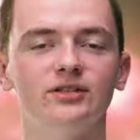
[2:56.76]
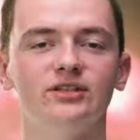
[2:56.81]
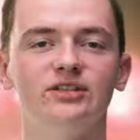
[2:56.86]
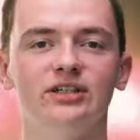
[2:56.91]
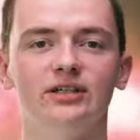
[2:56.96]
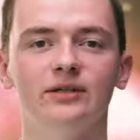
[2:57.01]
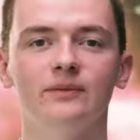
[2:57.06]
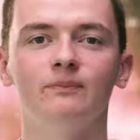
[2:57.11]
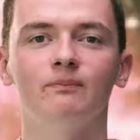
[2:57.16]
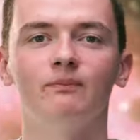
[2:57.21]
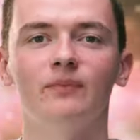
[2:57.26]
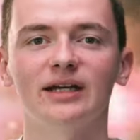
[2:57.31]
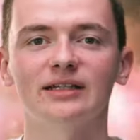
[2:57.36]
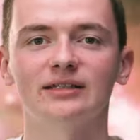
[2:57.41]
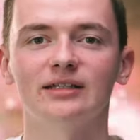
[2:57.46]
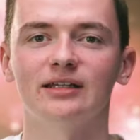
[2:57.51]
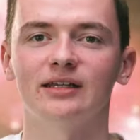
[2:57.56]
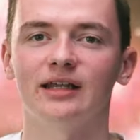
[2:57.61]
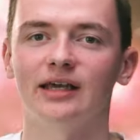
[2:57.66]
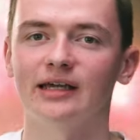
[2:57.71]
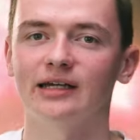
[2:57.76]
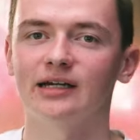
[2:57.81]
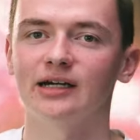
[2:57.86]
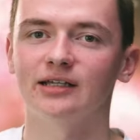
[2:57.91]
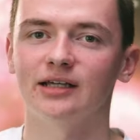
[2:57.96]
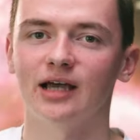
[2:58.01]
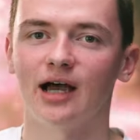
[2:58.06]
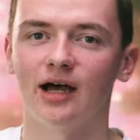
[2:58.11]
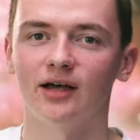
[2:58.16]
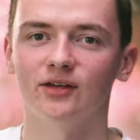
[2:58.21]
The impact that
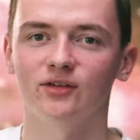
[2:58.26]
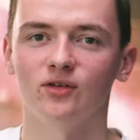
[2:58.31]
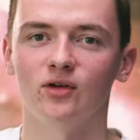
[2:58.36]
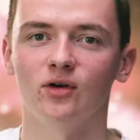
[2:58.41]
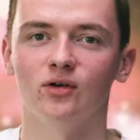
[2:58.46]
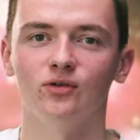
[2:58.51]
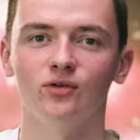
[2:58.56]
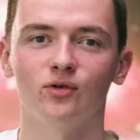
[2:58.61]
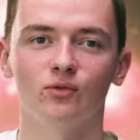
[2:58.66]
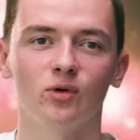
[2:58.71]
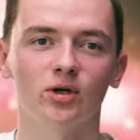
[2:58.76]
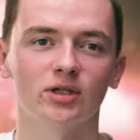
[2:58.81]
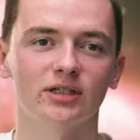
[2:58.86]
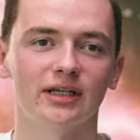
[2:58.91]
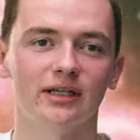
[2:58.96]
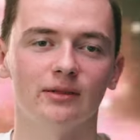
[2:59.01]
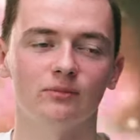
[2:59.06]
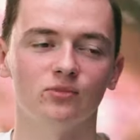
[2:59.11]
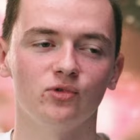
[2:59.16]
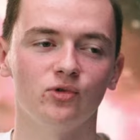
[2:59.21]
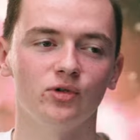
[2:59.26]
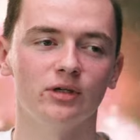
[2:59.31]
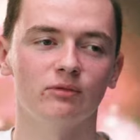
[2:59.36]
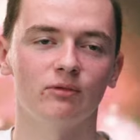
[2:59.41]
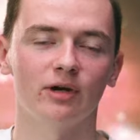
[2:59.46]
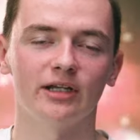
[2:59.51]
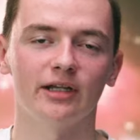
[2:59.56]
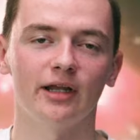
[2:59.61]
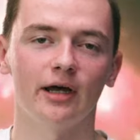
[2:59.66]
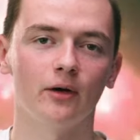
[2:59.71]
AI has on the work that I'm doing
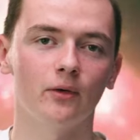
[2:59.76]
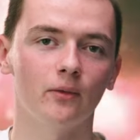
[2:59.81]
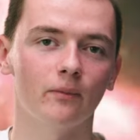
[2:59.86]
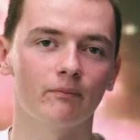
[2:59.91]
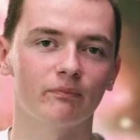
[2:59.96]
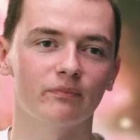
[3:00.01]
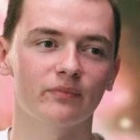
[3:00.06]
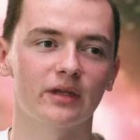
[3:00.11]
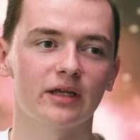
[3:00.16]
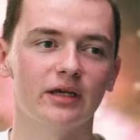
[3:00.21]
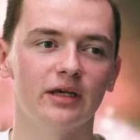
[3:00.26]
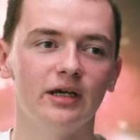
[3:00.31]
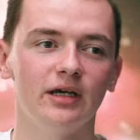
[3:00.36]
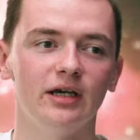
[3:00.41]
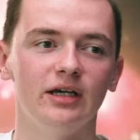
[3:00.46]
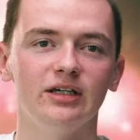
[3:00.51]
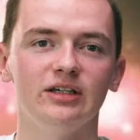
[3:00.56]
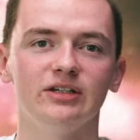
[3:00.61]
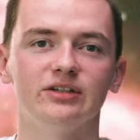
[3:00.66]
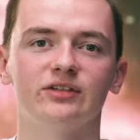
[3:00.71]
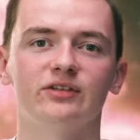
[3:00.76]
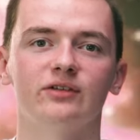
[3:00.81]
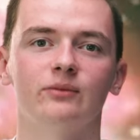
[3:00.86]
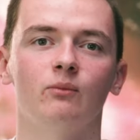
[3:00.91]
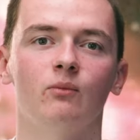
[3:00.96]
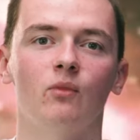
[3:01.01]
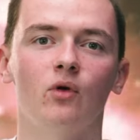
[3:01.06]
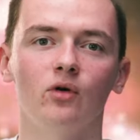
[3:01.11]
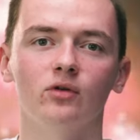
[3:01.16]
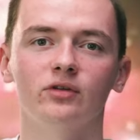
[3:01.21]
right now is
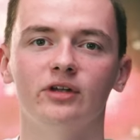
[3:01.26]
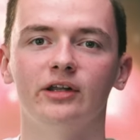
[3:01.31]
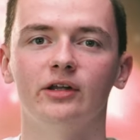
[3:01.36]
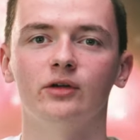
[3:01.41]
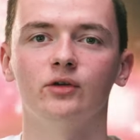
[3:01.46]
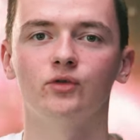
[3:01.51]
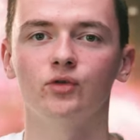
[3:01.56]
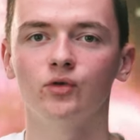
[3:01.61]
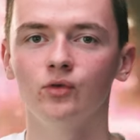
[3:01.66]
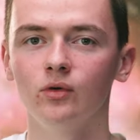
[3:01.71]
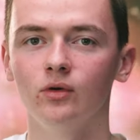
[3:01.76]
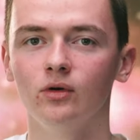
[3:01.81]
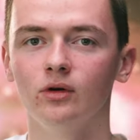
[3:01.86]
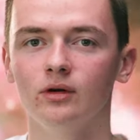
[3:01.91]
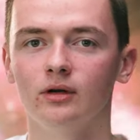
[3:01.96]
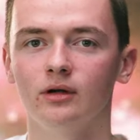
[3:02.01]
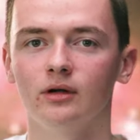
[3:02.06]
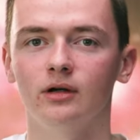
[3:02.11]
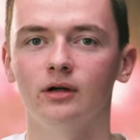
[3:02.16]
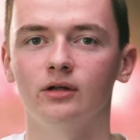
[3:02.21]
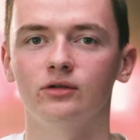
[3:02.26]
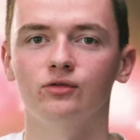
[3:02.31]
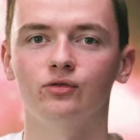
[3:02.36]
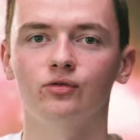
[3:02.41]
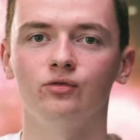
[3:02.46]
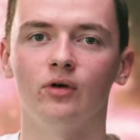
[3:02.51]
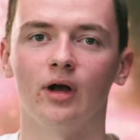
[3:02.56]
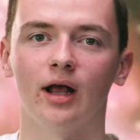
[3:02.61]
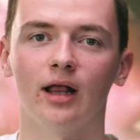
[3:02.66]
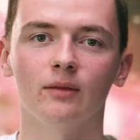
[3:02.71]
more than a tool
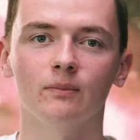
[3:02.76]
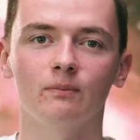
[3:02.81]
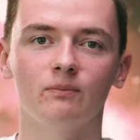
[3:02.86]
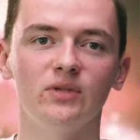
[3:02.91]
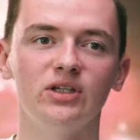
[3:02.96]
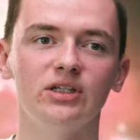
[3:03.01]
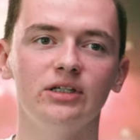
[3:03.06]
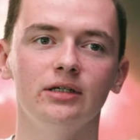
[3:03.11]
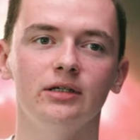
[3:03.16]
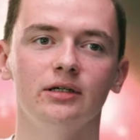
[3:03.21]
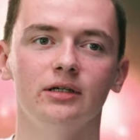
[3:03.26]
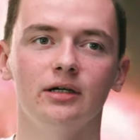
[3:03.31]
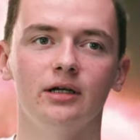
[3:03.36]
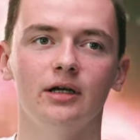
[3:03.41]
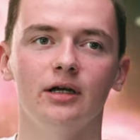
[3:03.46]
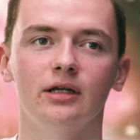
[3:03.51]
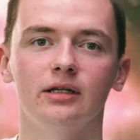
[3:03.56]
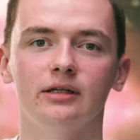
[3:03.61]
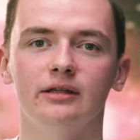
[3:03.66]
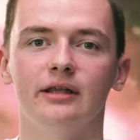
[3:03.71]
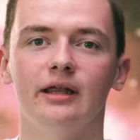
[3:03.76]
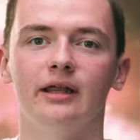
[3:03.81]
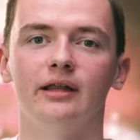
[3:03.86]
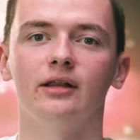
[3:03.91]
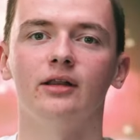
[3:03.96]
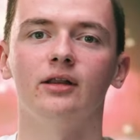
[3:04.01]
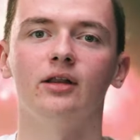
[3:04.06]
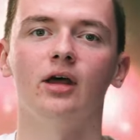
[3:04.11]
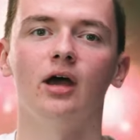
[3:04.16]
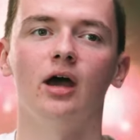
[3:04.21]
to help me than